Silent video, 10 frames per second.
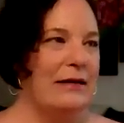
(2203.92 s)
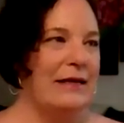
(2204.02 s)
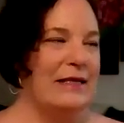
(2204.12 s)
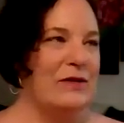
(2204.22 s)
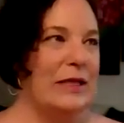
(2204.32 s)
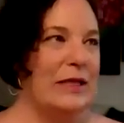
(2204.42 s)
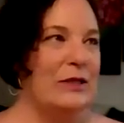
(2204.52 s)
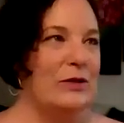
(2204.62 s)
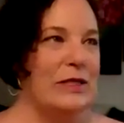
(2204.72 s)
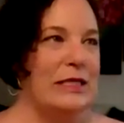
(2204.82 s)
That's really
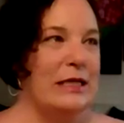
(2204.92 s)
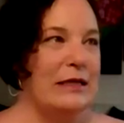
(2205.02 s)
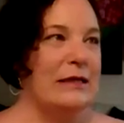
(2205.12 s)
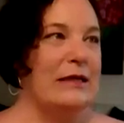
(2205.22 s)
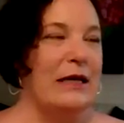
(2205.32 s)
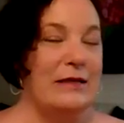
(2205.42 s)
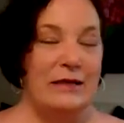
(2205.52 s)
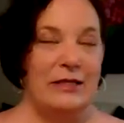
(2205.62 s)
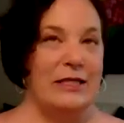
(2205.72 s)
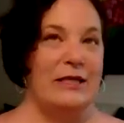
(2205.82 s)
interesting.
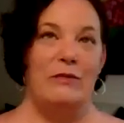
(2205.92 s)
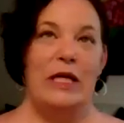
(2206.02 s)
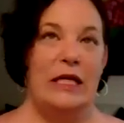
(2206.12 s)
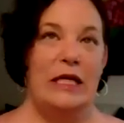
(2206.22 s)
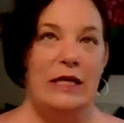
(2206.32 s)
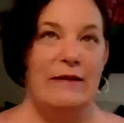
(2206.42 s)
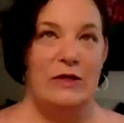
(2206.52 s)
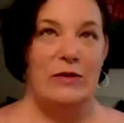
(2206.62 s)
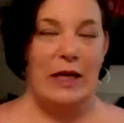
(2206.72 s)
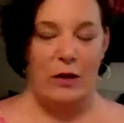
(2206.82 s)
Just immediately,
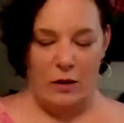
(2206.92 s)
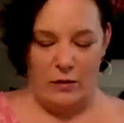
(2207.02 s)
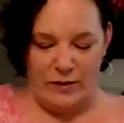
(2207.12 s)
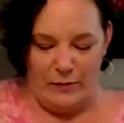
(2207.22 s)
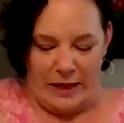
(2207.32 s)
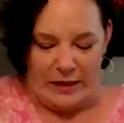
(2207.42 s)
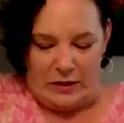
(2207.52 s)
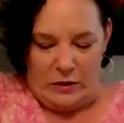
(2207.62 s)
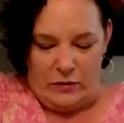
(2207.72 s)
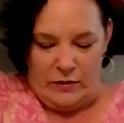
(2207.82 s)
that's what I heard was
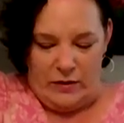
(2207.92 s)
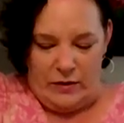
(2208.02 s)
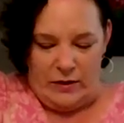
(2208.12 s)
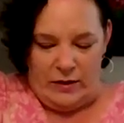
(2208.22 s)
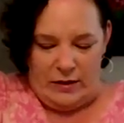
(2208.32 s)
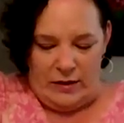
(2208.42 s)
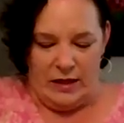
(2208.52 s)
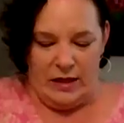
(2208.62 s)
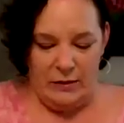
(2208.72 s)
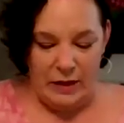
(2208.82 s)
Mexico.
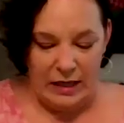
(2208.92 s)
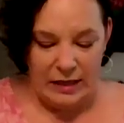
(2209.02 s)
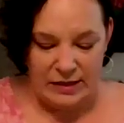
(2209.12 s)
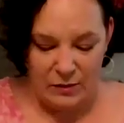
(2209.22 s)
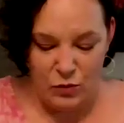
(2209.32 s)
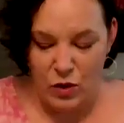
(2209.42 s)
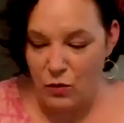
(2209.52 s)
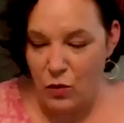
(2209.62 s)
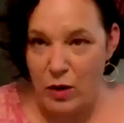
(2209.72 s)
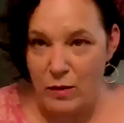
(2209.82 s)
I am getting somewhere
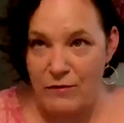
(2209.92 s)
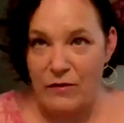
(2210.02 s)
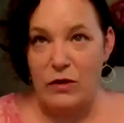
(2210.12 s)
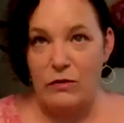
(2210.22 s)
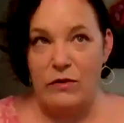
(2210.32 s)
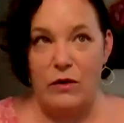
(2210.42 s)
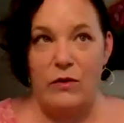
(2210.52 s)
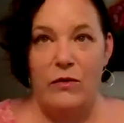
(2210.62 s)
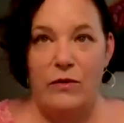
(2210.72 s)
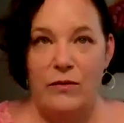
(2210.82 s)
warm for you
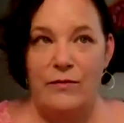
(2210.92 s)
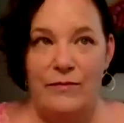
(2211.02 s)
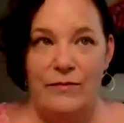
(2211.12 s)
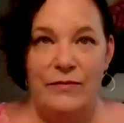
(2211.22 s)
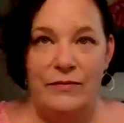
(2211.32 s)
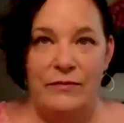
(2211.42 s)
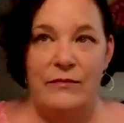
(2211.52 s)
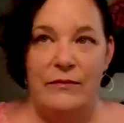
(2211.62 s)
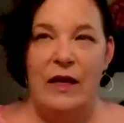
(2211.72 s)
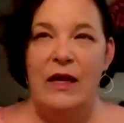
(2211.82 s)
though.
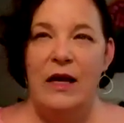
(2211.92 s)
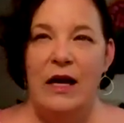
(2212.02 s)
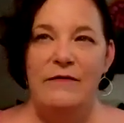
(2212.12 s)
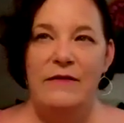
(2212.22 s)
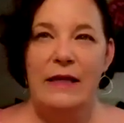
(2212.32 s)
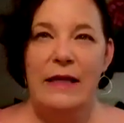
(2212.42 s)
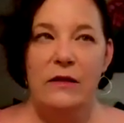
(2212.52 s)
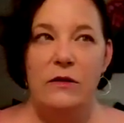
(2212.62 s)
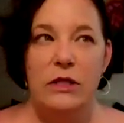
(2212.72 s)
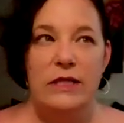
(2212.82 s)
I feel like
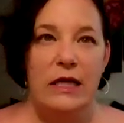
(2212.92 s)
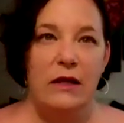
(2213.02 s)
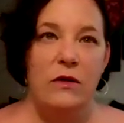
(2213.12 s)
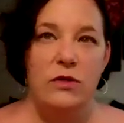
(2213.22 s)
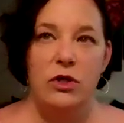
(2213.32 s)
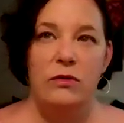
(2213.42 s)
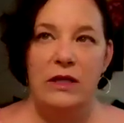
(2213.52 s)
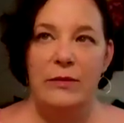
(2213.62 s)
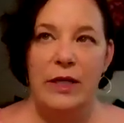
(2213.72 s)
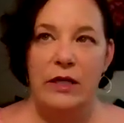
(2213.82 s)
they're just saying though, don't
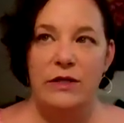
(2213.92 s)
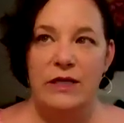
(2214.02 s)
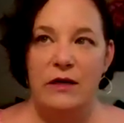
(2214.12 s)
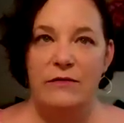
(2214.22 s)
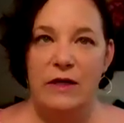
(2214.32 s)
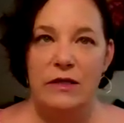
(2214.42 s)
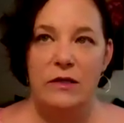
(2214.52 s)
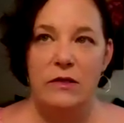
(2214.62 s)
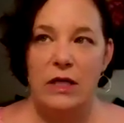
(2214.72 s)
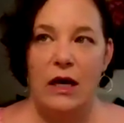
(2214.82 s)
limit yourself because
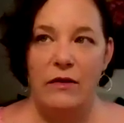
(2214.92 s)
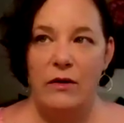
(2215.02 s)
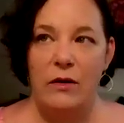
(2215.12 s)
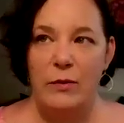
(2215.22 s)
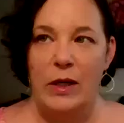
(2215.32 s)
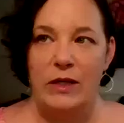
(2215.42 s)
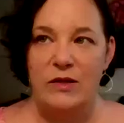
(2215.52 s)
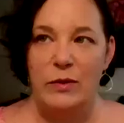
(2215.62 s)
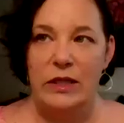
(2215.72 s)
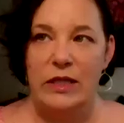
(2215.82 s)
there's other
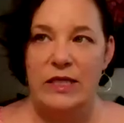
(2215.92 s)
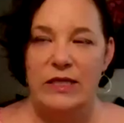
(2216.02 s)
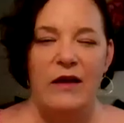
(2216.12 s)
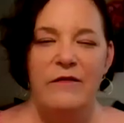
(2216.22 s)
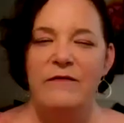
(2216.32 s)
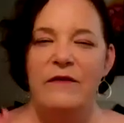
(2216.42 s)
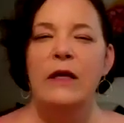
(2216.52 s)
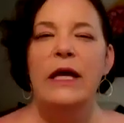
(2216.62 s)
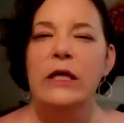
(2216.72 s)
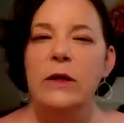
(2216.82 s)
possibilities. I feel
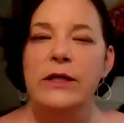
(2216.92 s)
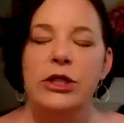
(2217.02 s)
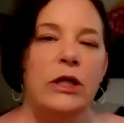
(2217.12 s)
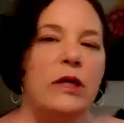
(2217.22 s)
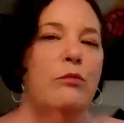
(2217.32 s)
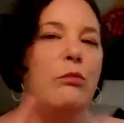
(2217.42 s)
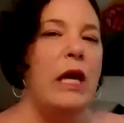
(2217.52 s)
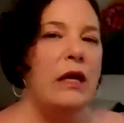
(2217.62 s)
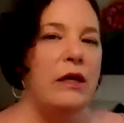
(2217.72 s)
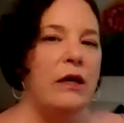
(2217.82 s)
like you're actually going to
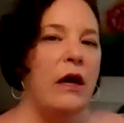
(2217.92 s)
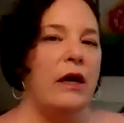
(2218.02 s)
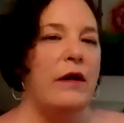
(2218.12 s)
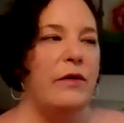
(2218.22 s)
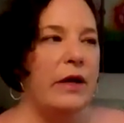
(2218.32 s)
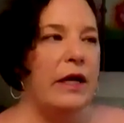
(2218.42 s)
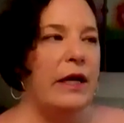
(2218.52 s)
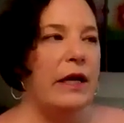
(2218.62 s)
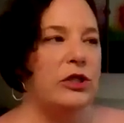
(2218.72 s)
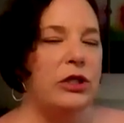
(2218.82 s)
make another
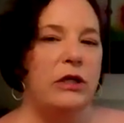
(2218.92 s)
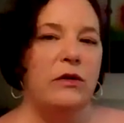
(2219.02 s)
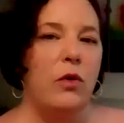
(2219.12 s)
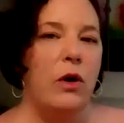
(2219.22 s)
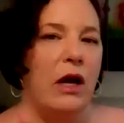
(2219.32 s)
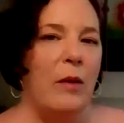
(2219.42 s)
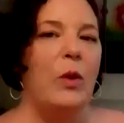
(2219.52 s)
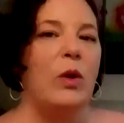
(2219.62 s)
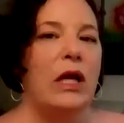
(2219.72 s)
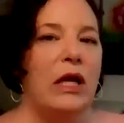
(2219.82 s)
connection or a
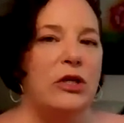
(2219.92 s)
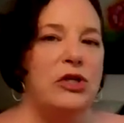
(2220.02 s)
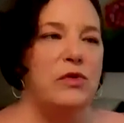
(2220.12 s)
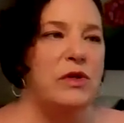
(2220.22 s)
couple connections